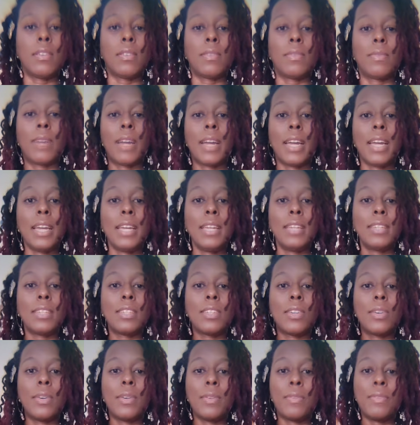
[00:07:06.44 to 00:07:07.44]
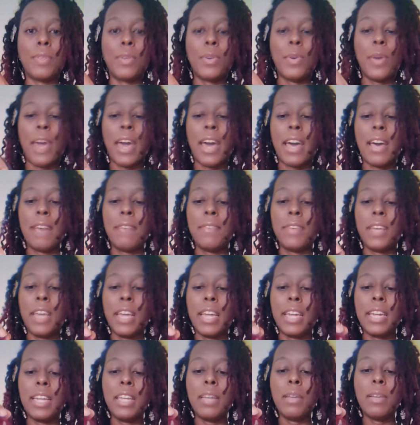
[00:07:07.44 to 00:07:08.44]
All right, so if you have
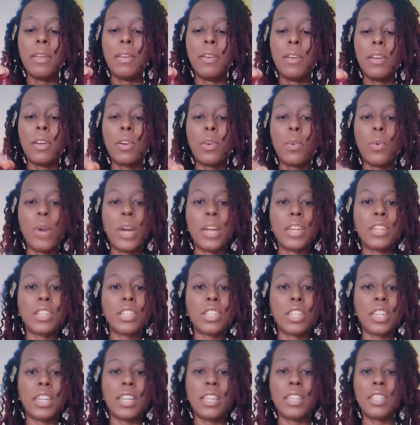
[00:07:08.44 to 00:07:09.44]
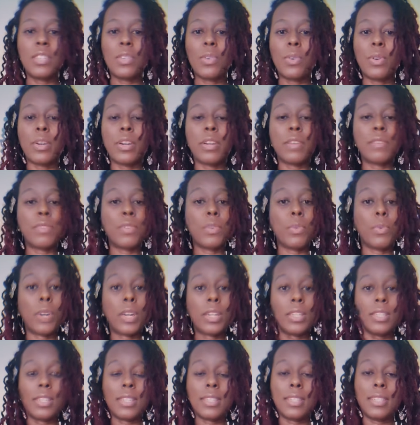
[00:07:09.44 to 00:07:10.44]
any questions or if you
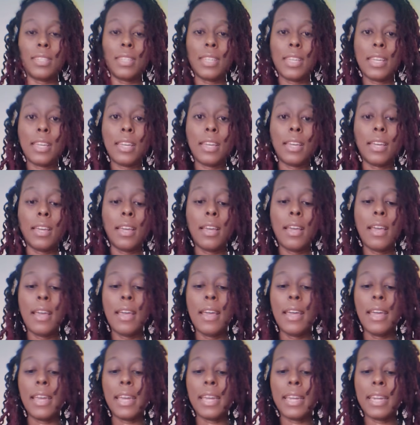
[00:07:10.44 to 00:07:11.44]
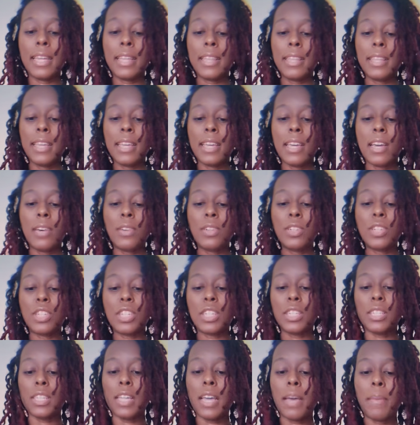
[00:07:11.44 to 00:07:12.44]
want to see anything else,
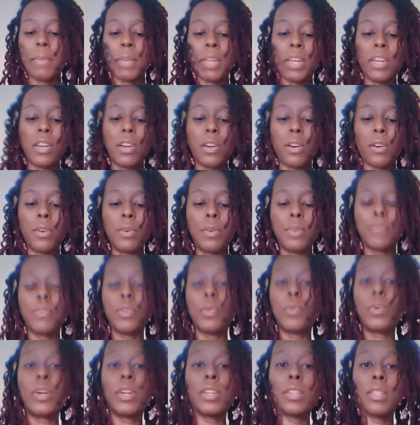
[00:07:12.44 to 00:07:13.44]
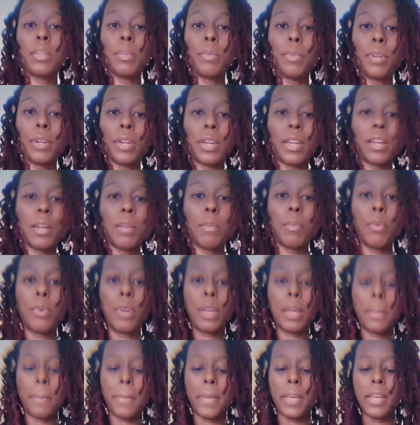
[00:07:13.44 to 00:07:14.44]
just let me know. If you want to book an
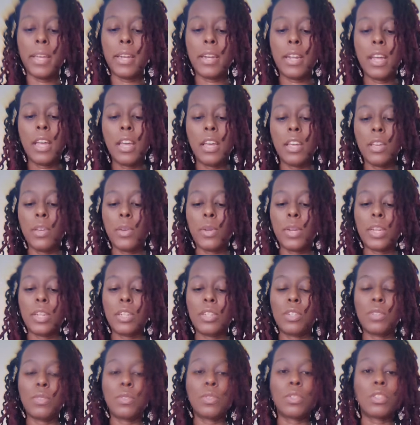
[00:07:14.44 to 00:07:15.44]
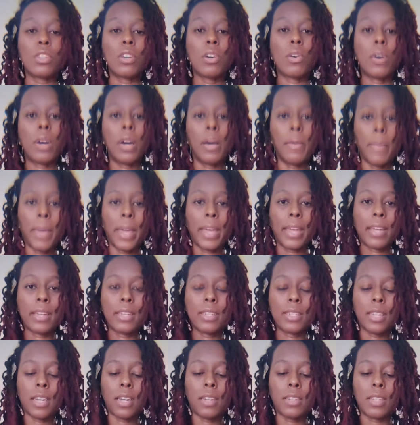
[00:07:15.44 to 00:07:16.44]
appointment, you could do so on
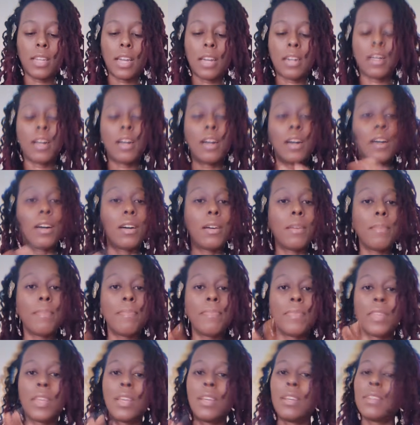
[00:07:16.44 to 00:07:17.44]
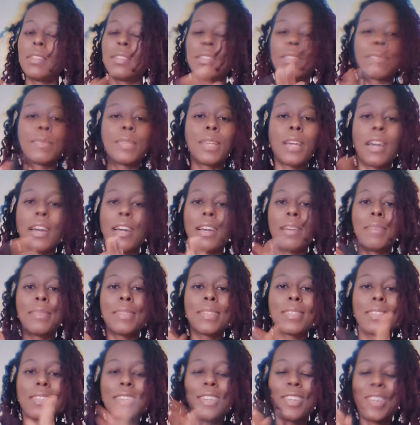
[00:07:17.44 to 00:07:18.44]
makinstyles.com.
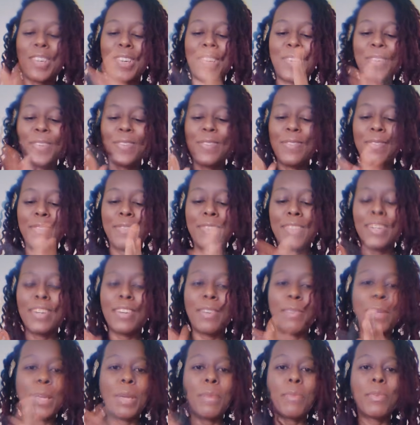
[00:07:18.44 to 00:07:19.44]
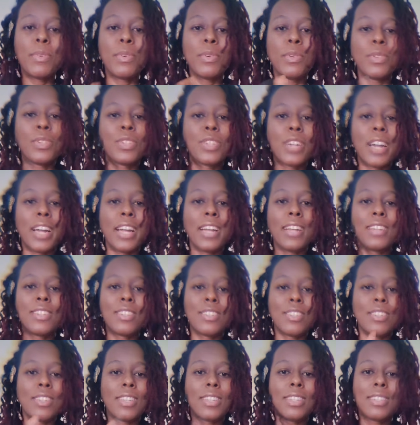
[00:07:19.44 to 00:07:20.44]
Sometimes, you know, there are people who try and
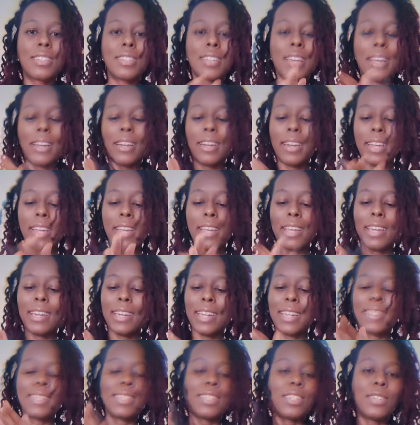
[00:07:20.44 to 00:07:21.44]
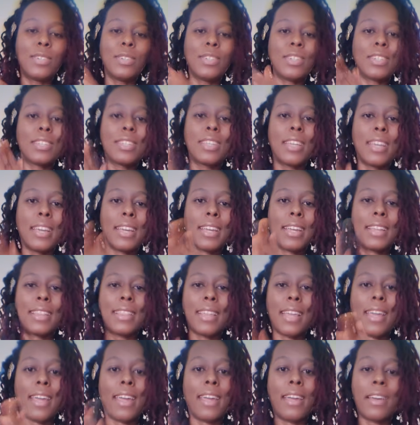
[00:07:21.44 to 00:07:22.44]
do this technique and they still just can't get
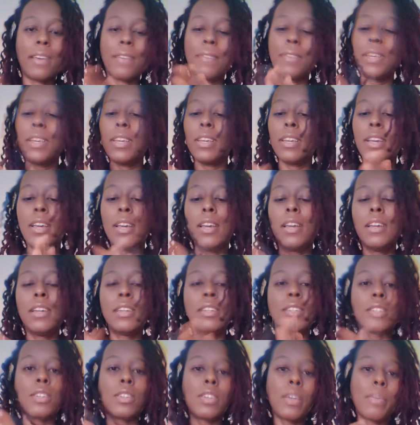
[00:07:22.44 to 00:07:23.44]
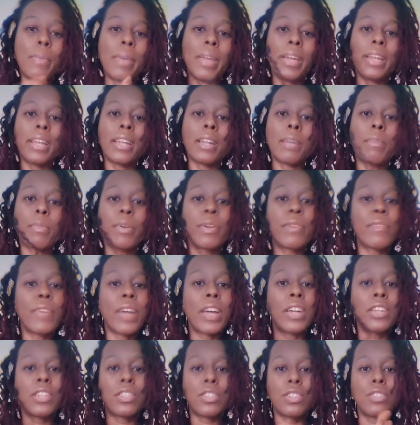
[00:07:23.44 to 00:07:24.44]
the hang of it. So you may need a
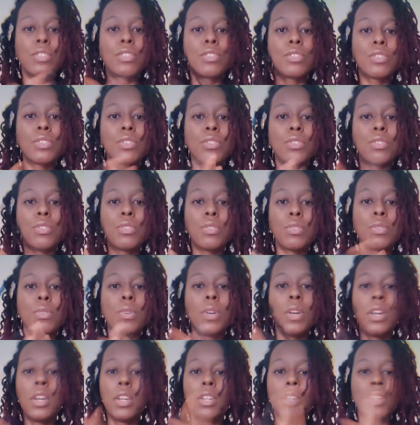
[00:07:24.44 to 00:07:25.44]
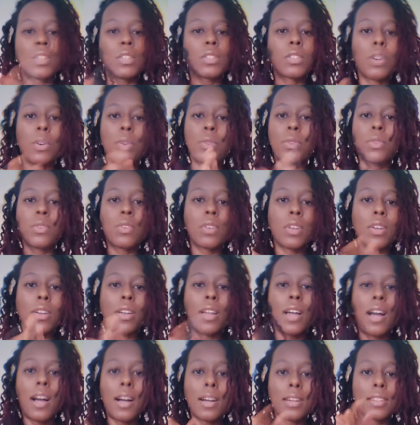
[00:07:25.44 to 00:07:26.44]
professional to just go through your
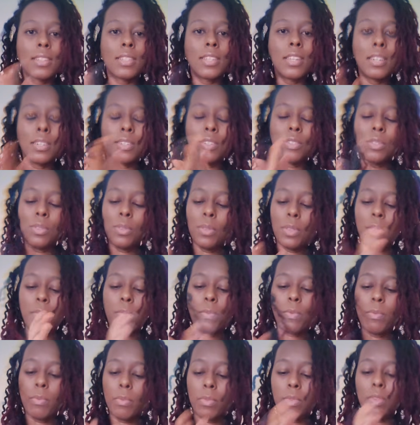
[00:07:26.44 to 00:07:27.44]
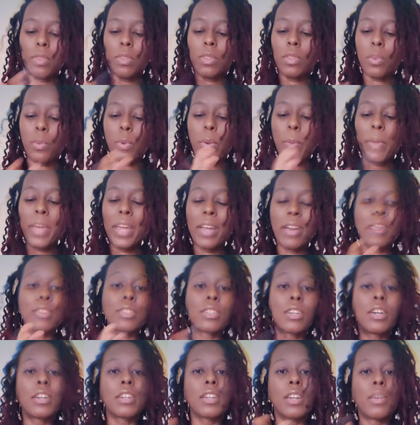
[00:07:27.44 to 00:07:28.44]
locks and do the
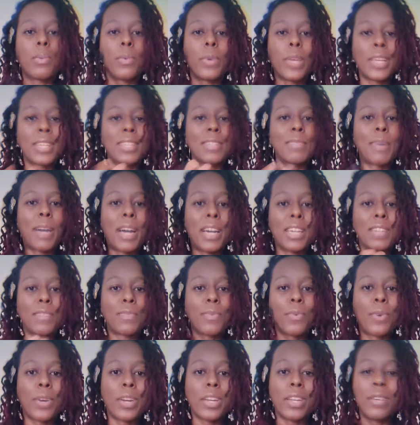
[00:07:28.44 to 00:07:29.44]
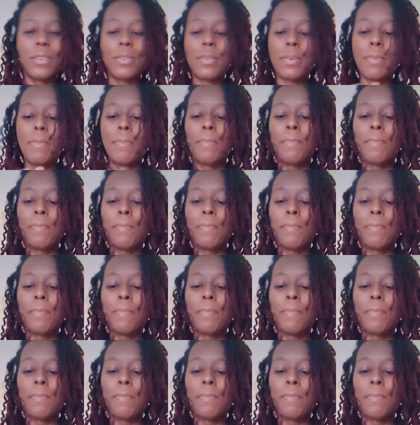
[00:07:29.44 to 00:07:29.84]
repairs on your weak spots for you.